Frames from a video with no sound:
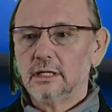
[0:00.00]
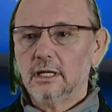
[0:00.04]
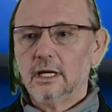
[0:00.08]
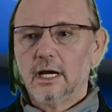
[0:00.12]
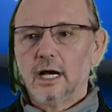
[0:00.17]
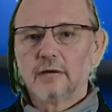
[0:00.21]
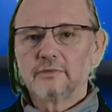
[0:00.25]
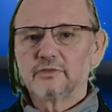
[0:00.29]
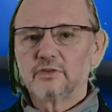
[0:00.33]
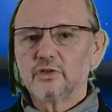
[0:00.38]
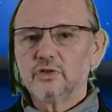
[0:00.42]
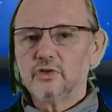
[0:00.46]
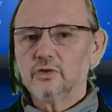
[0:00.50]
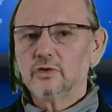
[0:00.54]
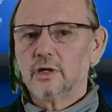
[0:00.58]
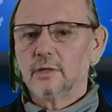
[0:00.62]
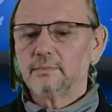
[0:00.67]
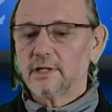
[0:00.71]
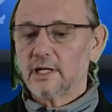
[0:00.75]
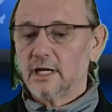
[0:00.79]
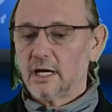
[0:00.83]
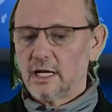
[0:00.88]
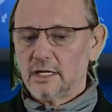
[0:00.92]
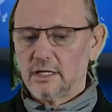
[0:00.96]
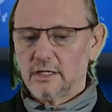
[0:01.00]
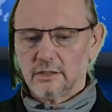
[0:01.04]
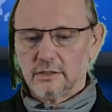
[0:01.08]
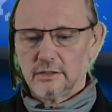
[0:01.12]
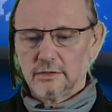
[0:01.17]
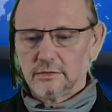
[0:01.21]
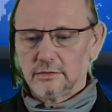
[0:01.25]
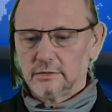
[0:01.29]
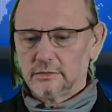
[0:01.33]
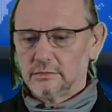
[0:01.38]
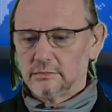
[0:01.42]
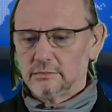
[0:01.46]
After you apply
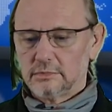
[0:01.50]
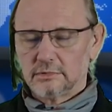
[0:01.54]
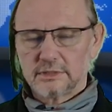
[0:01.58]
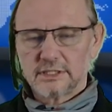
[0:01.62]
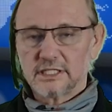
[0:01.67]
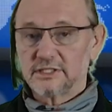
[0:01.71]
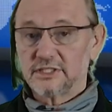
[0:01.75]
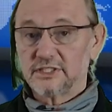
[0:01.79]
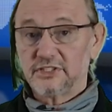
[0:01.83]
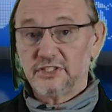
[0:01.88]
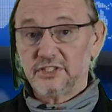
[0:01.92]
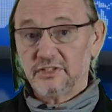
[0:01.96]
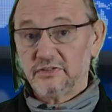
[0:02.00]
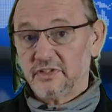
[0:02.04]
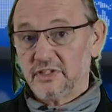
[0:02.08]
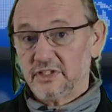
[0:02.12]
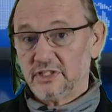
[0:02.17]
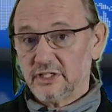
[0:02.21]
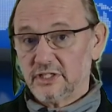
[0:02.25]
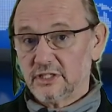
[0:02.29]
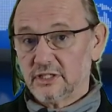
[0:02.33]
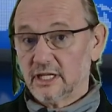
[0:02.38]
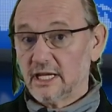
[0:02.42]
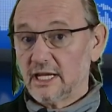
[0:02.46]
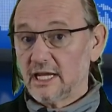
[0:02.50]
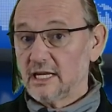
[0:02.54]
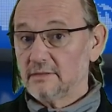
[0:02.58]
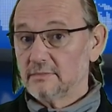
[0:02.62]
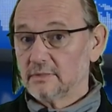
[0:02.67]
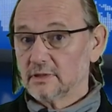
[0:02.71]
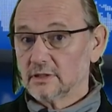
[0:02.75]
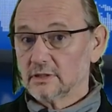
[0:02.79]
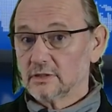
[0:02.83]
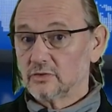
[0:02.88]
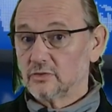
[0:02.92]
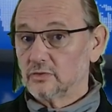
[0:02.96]
a sensitivity
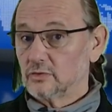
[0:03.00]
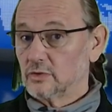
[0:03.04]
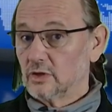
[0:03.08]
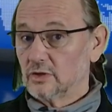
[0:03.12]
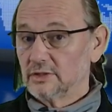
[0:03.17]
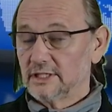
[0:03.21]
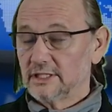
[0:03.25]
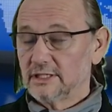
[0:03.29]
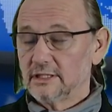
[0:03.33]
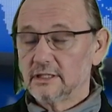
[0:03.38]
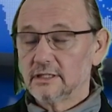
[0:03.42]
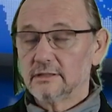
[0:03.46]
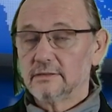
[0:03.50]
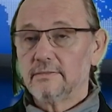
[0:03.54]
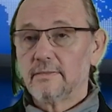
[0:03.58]
label to content,